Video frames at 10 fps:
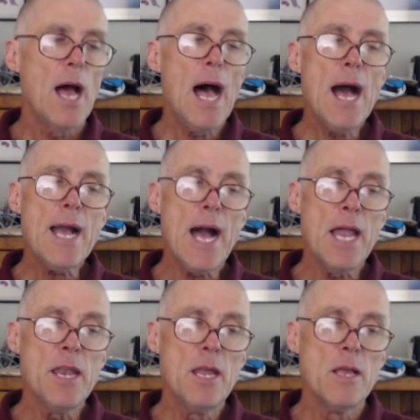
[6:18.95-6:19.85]

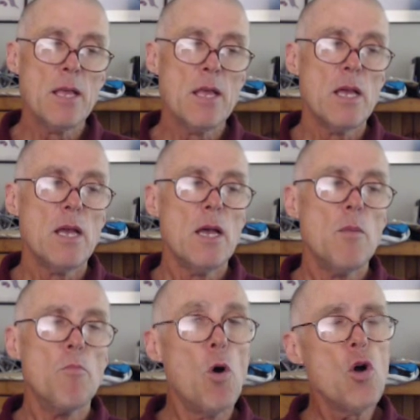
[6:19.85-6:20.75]
Akan,
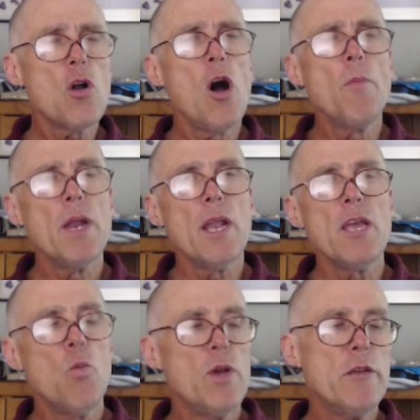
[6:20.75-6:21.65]
more
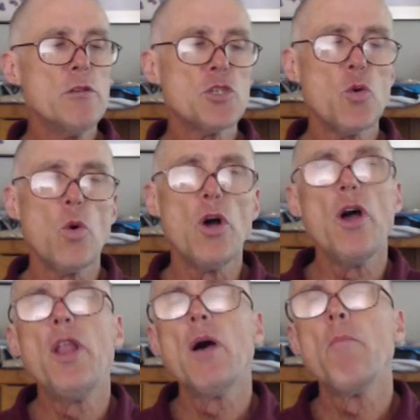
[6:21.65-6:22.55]
commonly we use the
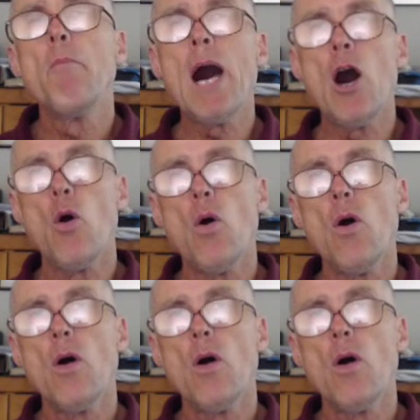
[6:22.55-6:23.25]
word mau